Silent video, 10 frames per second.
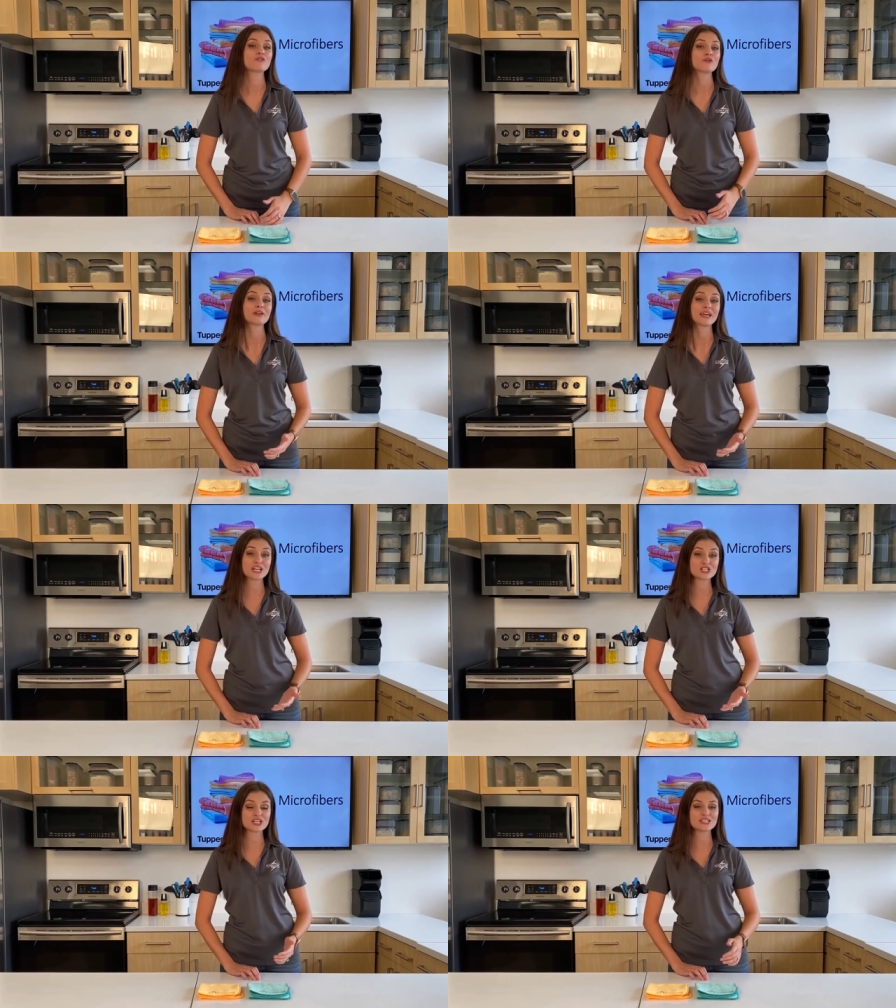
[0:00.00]
from the
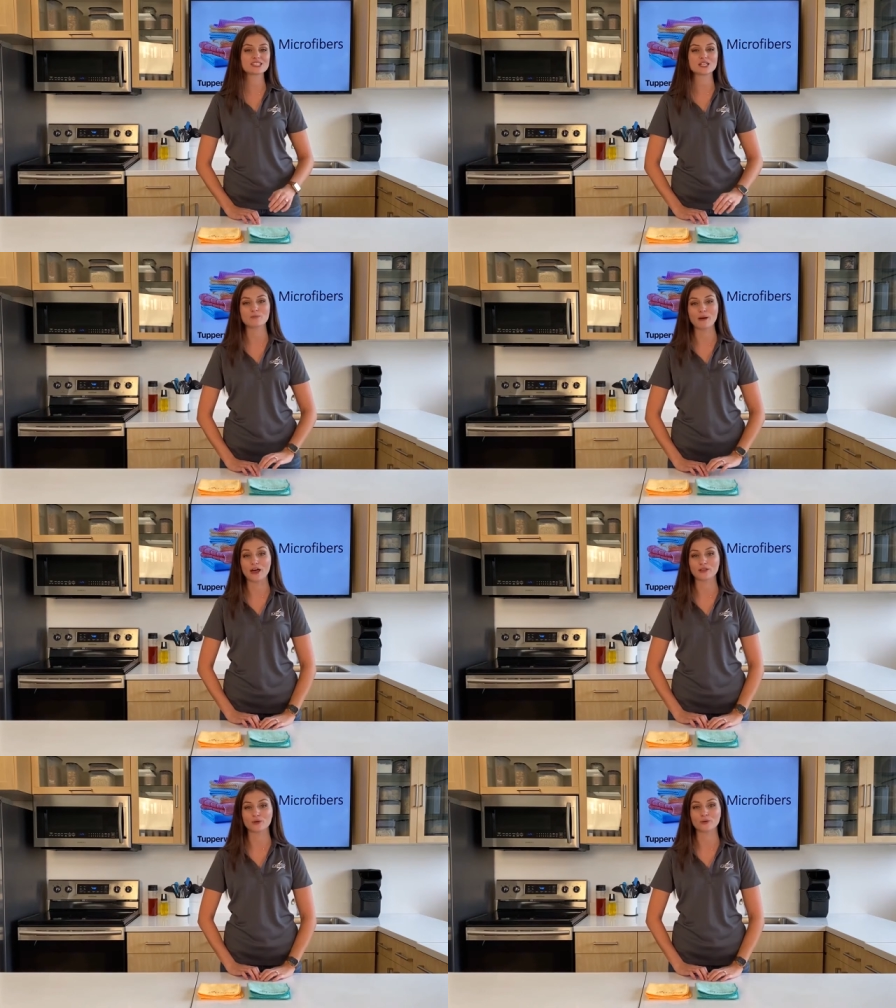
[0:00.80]
kitchen to the
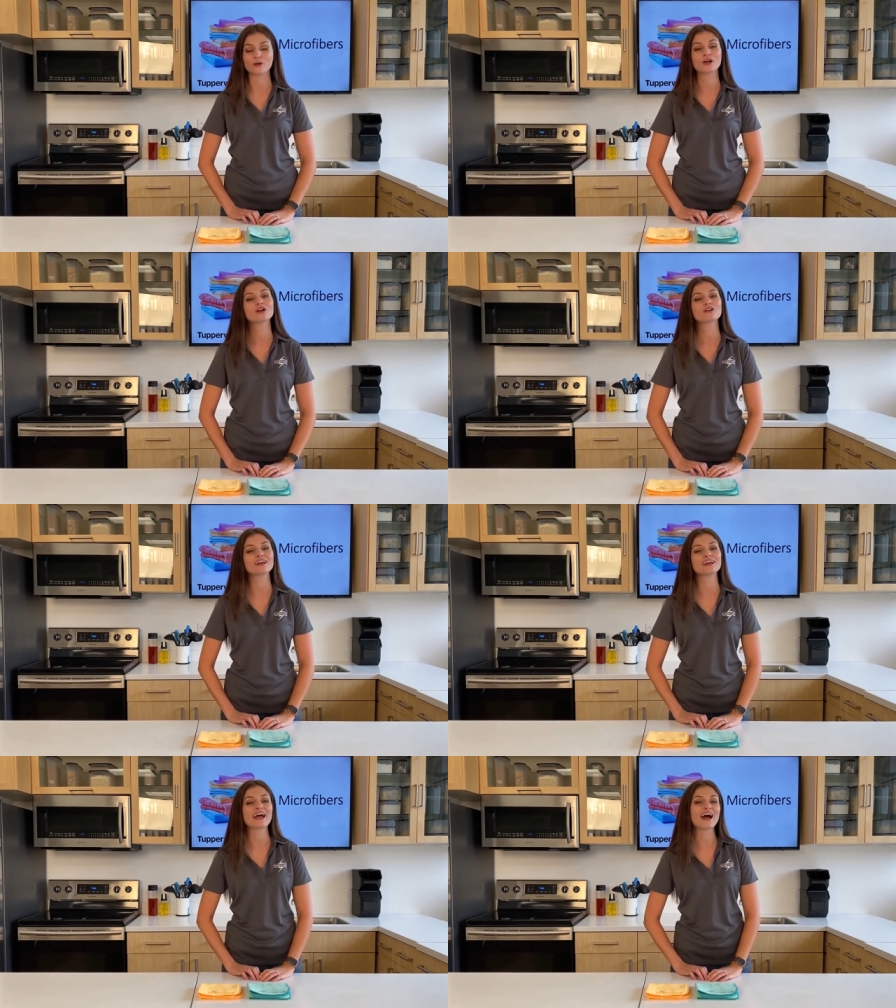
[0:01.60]
bathroom,
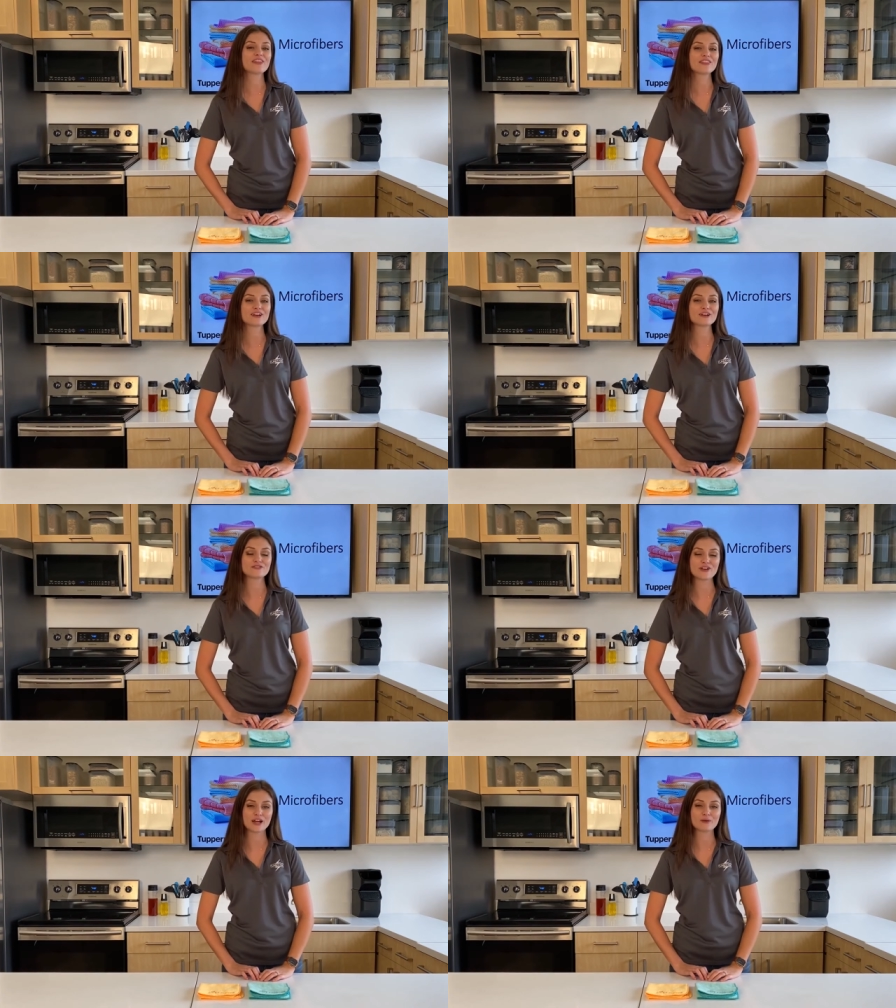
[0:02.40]
creating a healthier
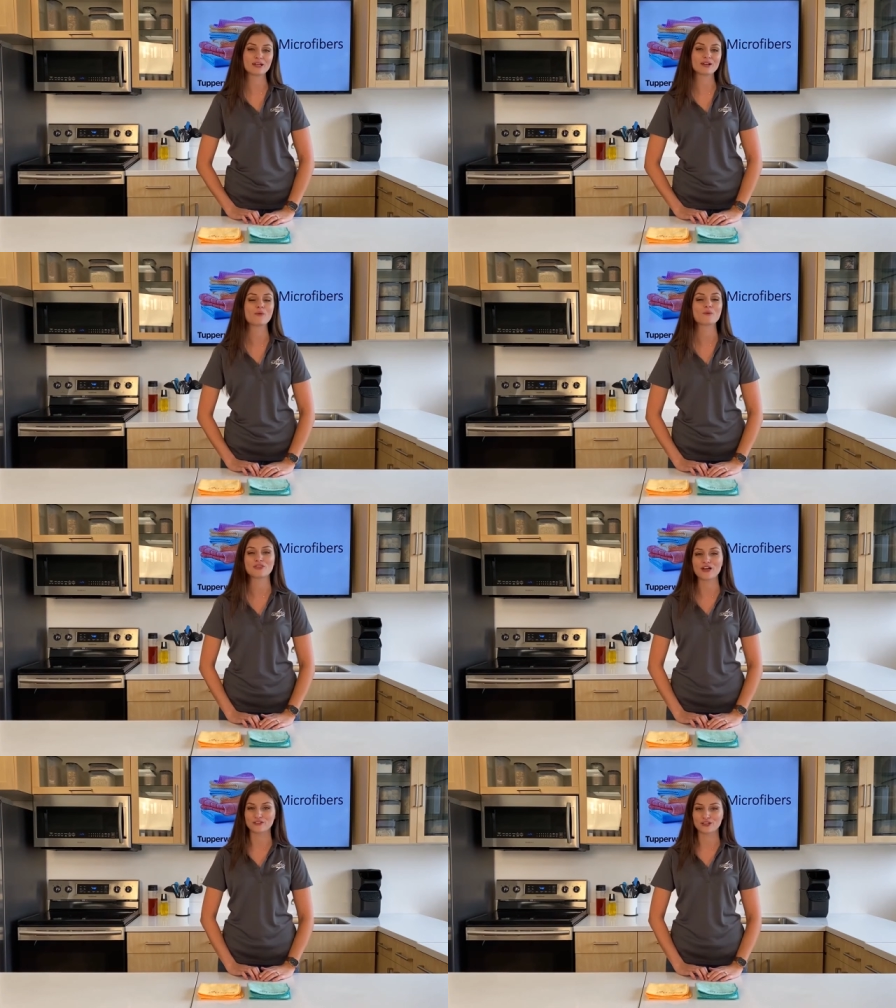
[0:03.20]
environment
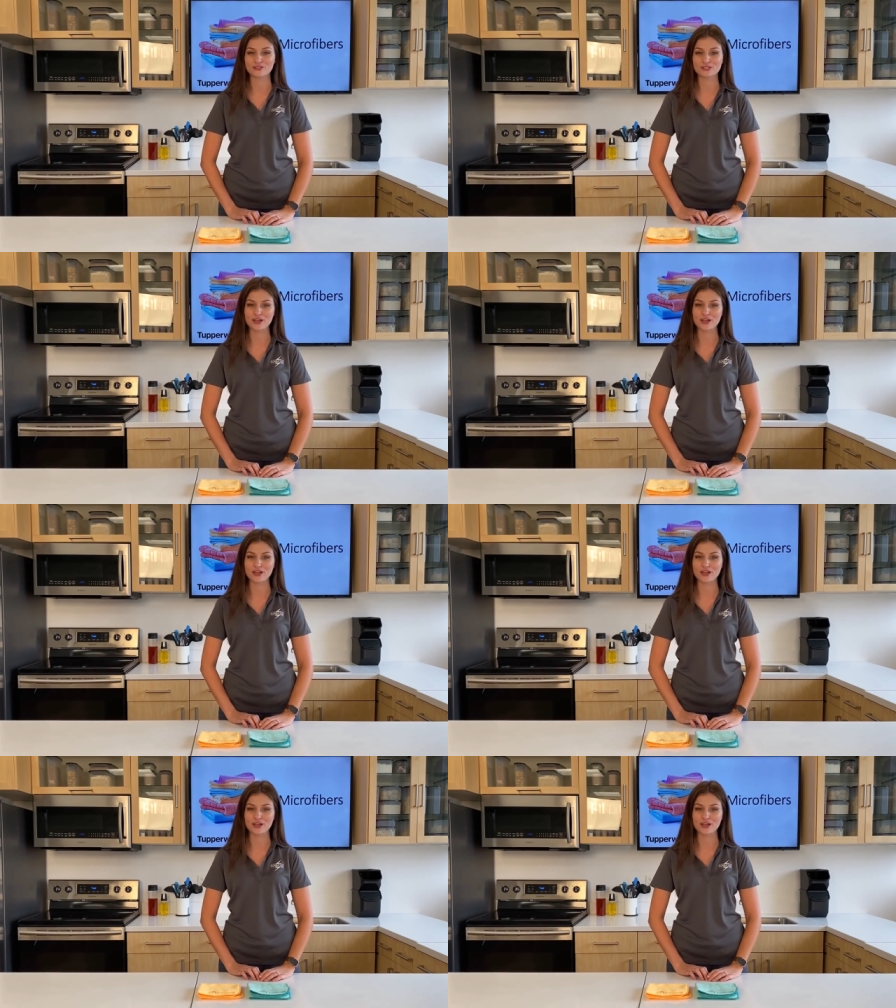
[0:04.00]
without the use of